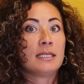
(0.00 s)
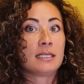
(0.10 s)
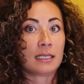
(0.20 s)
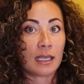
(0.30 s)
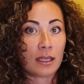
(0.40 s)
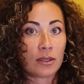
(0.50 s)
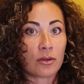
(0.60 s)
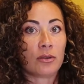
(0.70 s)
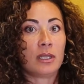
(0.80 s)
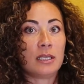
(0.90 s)
Together,
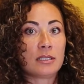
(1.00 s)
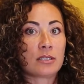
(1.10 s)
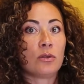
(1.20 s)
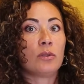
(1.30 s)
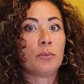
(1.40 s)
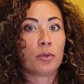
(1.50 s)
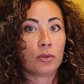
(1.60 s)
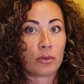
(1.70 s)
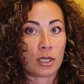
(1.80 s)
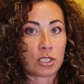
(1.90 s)
they slow the
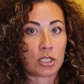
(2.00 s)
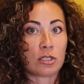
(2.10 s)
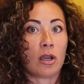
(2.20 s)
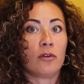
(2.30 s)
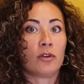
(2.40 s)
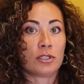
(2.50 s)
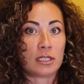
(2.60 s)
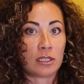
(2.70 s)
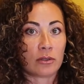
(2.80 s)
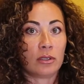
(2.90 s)
progression of
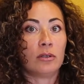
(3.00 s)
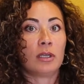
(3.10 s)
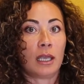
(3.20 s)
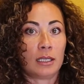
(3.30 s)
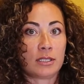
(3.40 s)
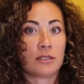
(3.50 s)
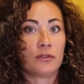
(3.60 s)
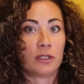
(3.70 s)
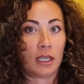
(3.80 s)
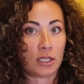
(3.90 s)
arterial
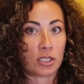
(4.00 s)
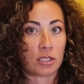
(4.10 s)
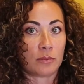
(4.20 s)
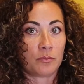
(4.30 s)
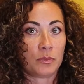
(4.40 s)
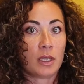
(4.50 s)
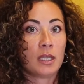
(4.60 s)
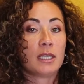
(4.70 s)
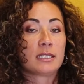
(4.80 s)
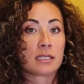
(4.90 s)
calcification,
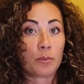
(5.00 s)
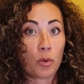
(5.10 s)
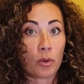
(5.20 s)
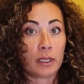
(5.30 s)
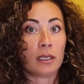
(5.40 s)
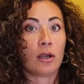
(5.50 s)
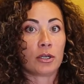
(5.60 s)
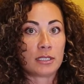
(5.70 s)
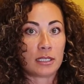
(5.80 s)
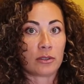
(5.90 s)
supporting
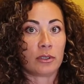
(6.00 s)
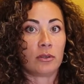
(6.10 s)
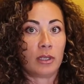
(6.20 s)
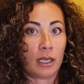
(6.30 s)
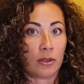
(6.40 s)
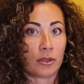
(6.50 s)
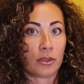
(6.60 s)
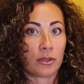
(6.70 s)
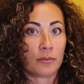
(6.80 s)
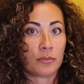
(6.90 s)
arterial health.